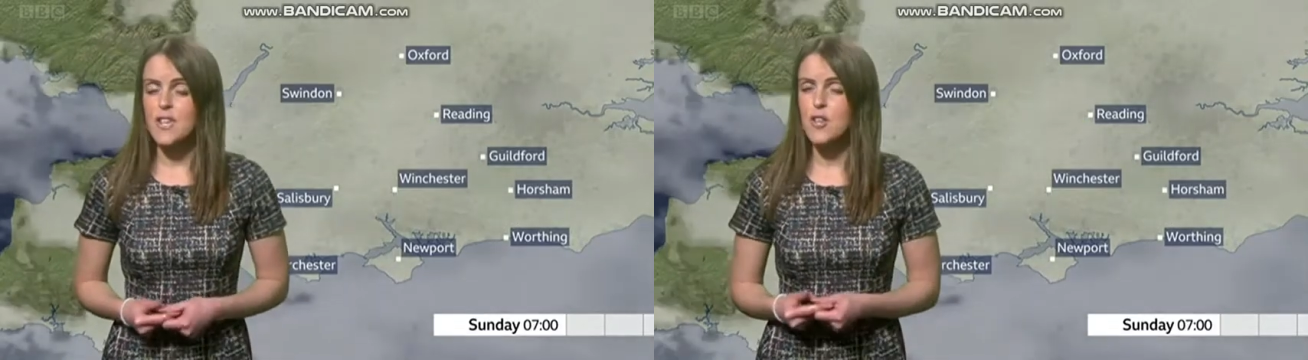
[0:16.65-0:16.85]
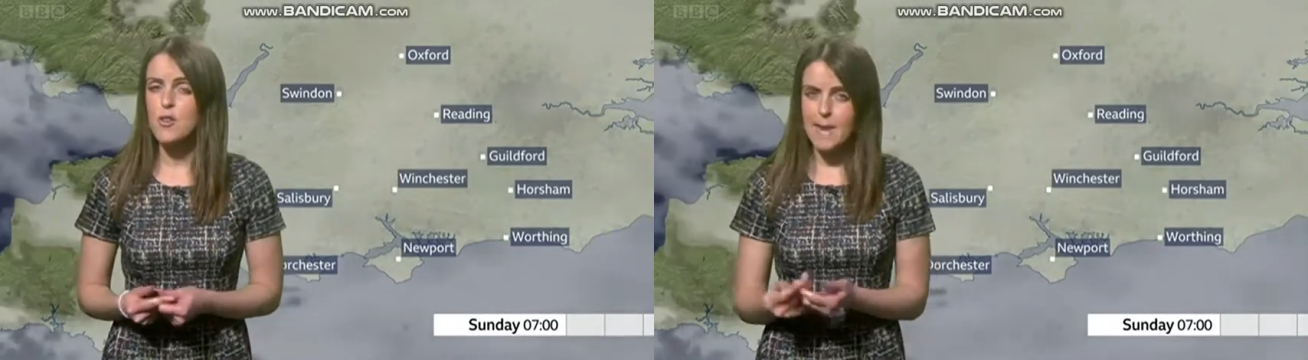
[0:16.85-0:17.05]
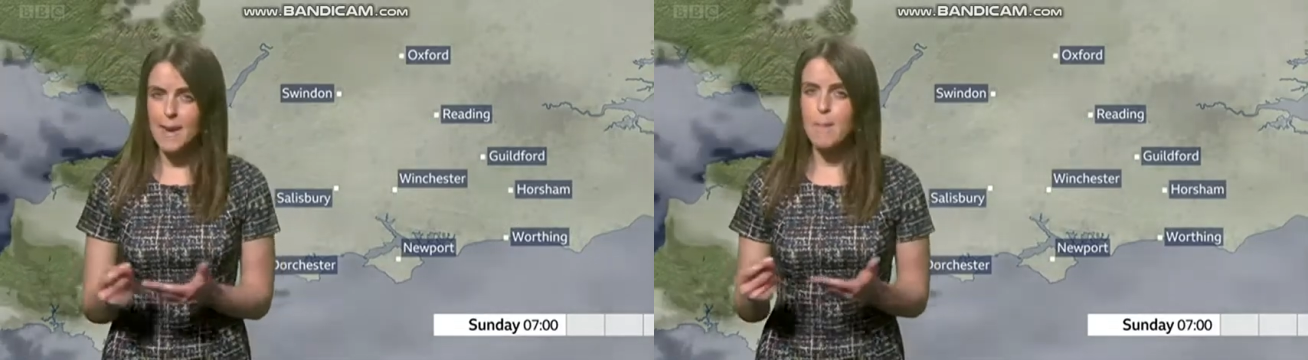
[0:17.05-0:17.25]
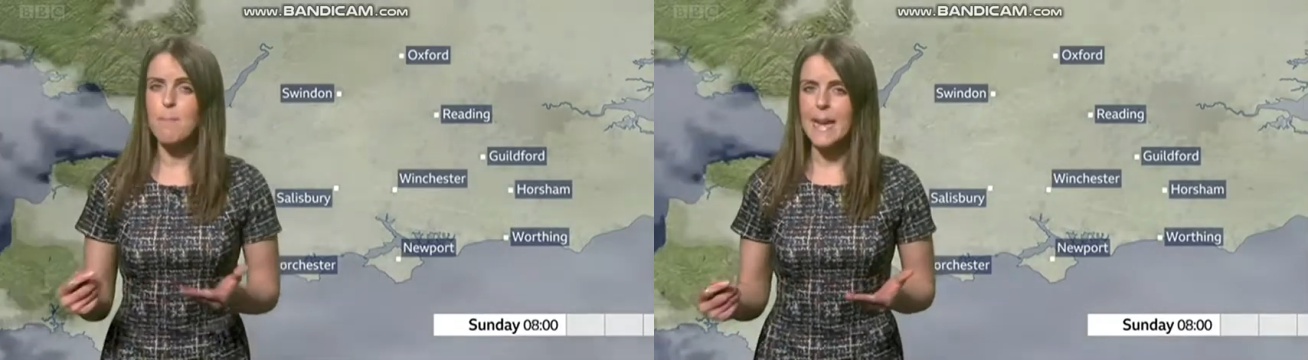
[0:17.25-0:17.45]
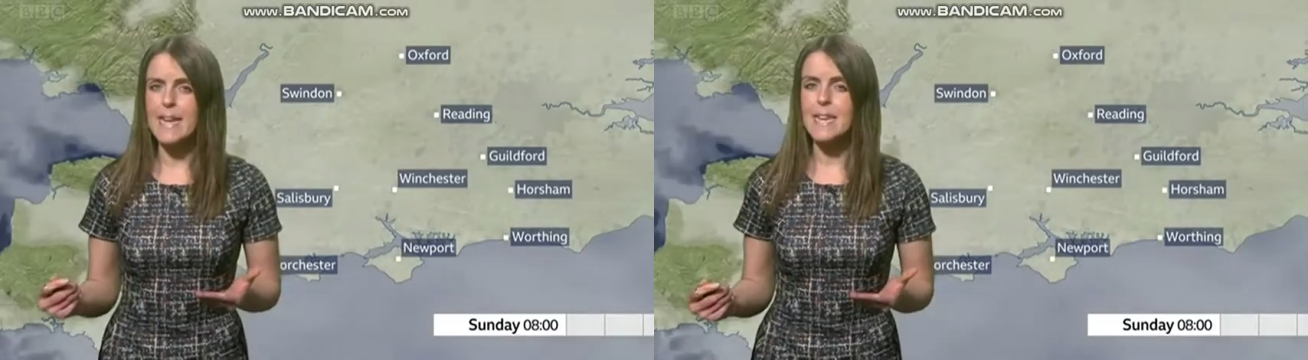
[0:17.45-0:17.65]
It should remain
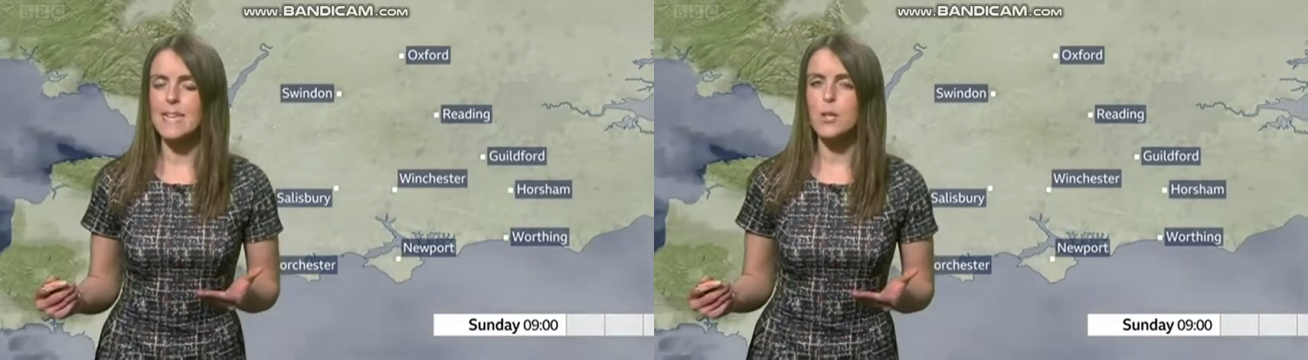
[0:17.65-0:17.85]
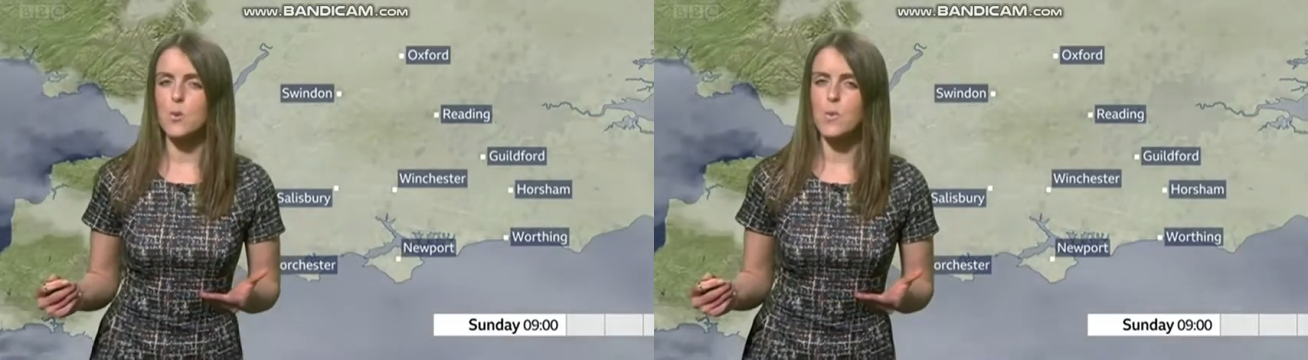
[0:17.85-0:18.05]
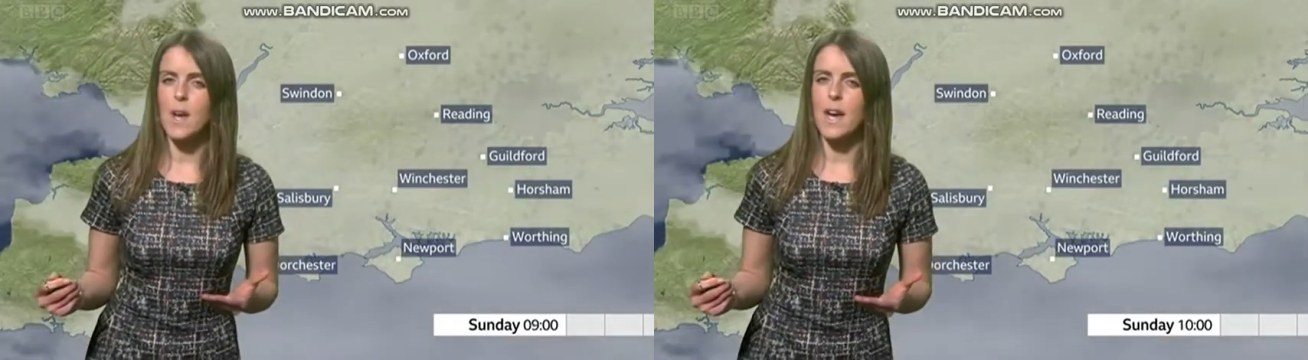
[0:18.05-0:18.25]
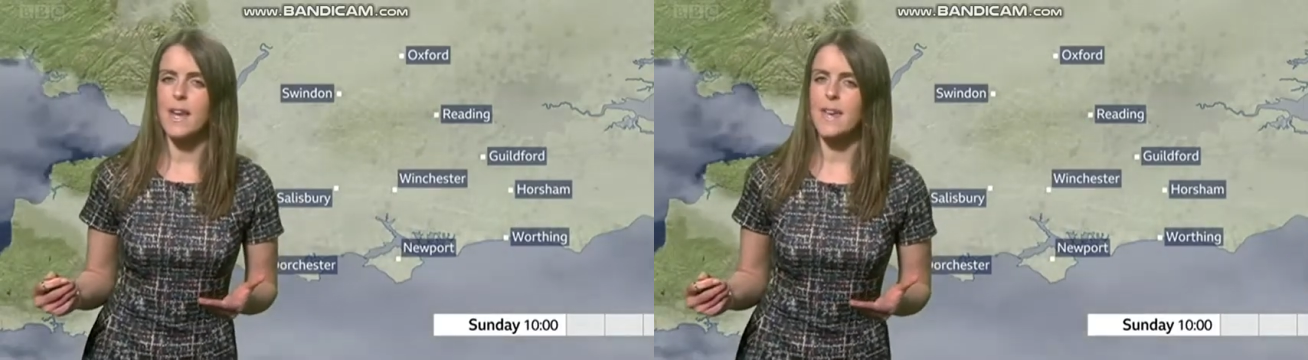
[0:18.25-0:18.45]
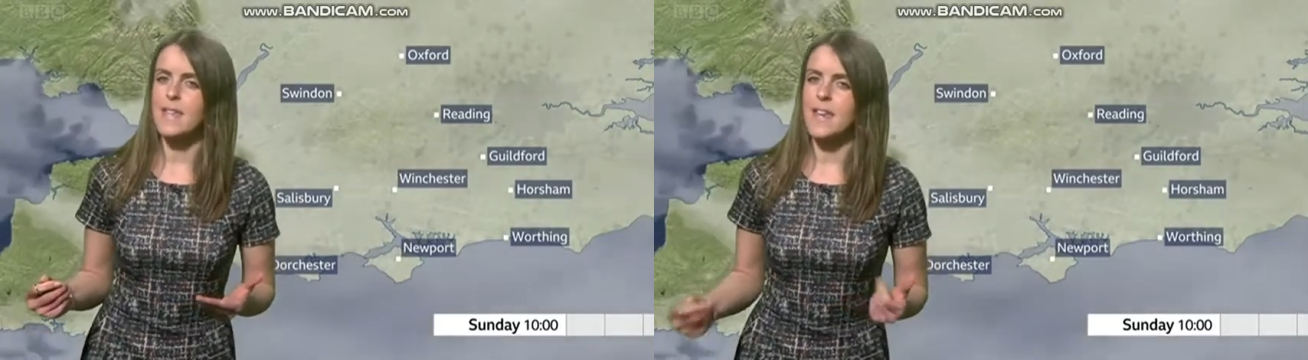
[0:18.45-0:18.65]
mainly dry,
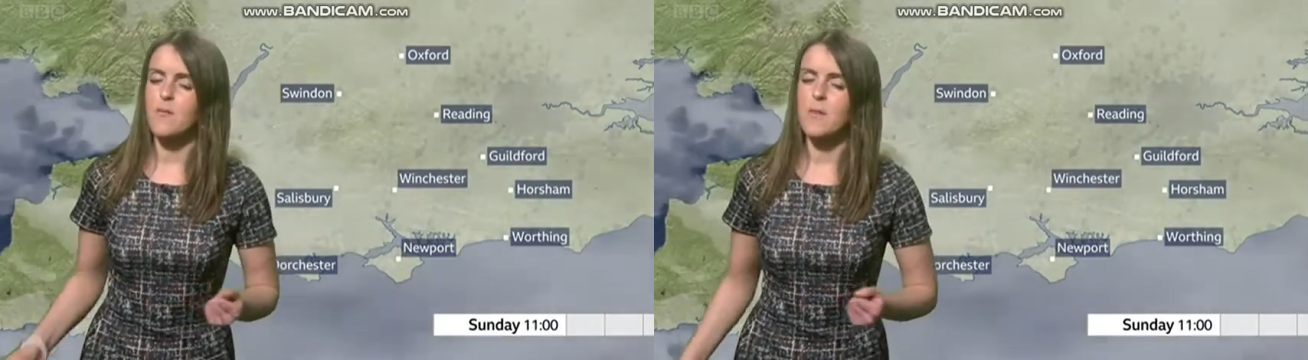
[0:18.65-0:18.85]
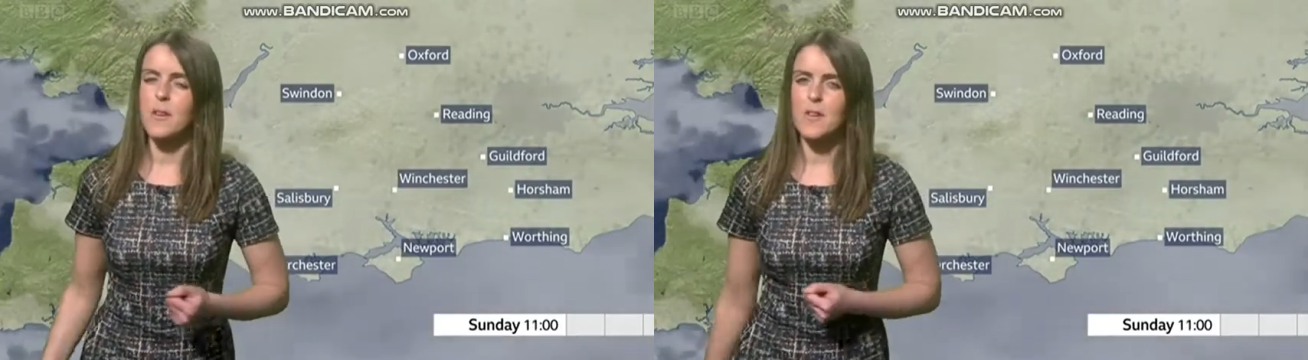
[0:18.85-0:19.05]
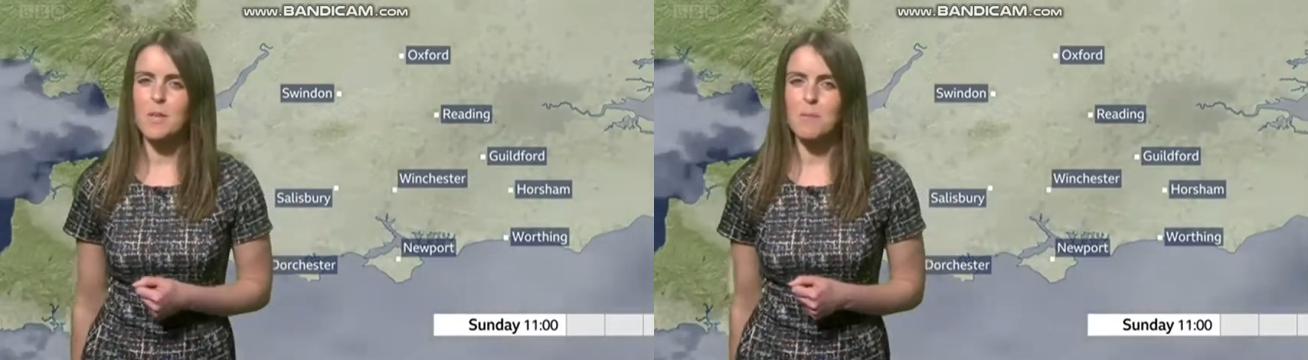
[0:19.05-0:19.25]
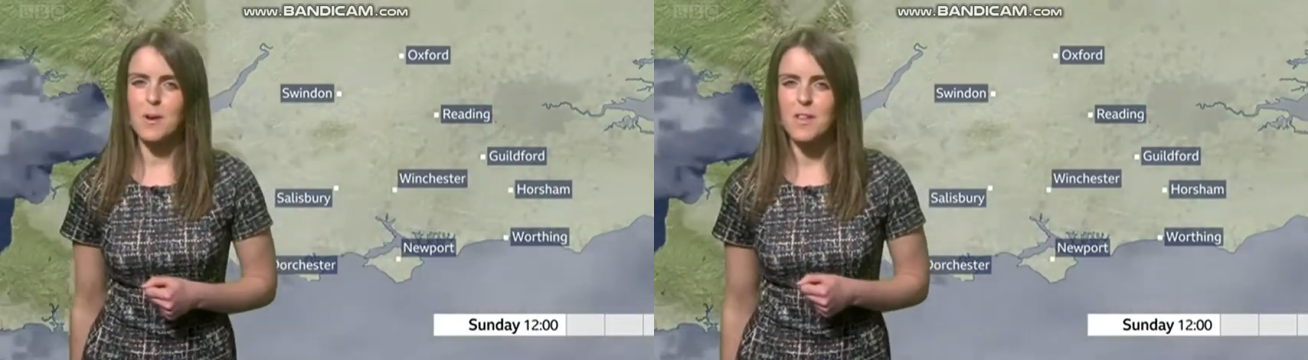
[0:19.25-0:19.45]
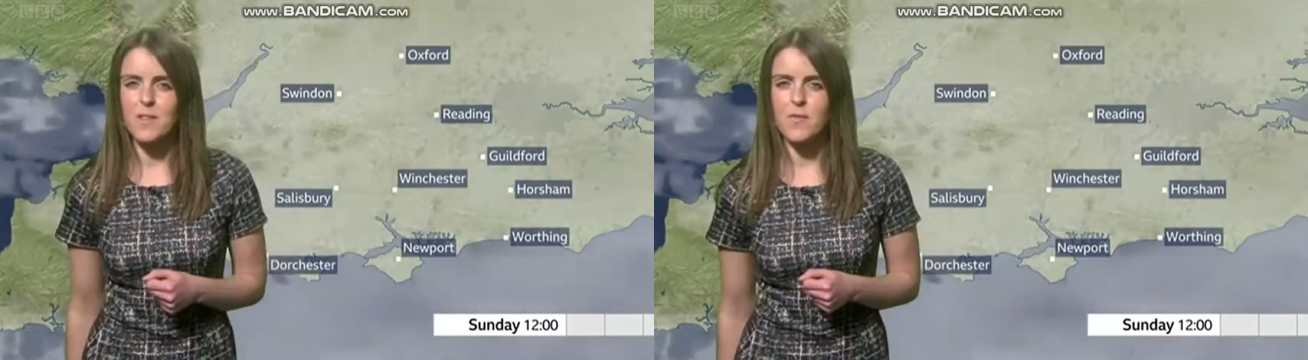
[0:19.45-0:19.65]
aside from the odd
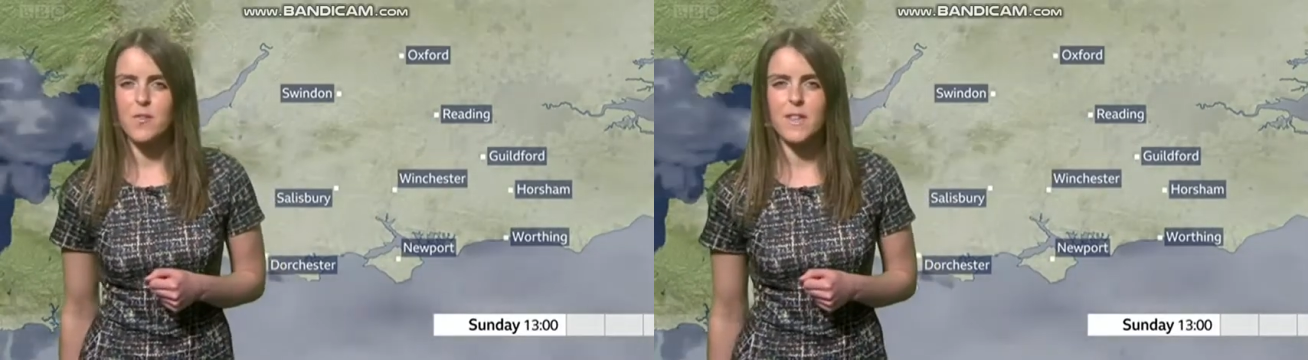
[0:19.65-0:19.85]
spot of